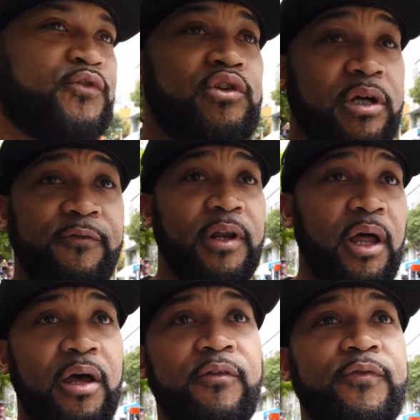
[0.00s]
so if you're looking for
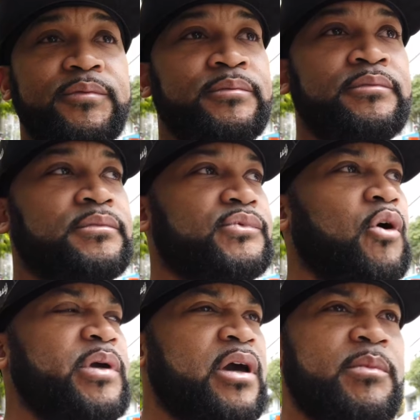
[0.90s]
love,
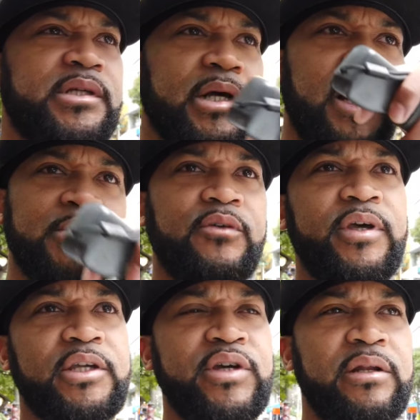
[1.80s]
Don't be coming to the clubs
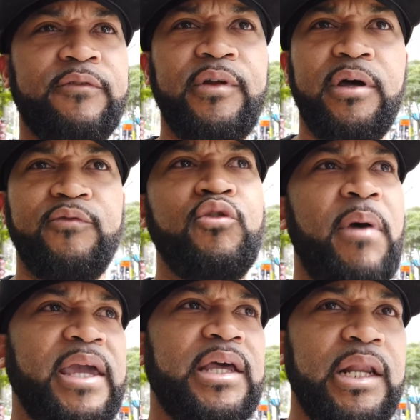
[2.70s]
over here trying to look for love. You
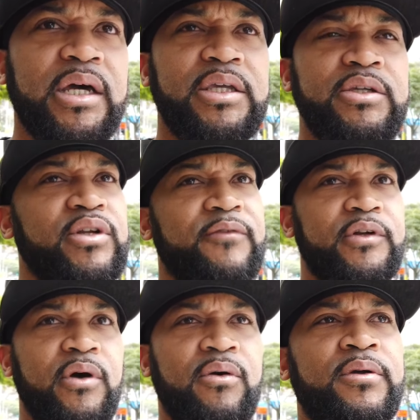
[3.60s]
might get lucky. You
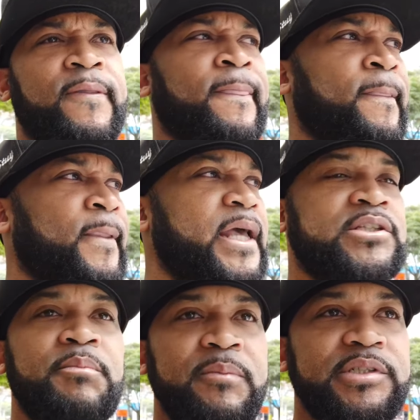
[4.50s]
never know.
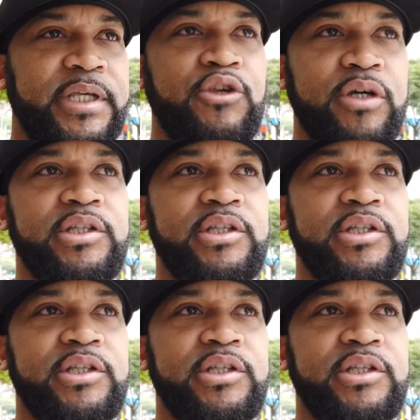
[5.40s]
And some people say you